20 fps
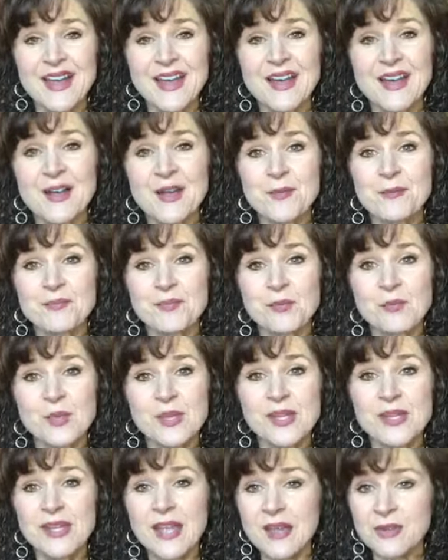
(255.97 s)
Um,
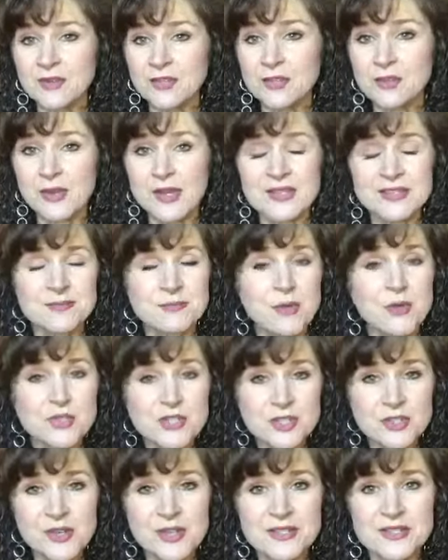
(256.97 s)
we, uh, you guys,
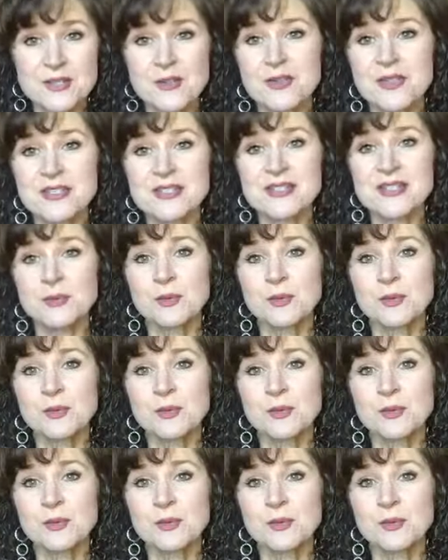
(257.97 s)
most of you guys know this,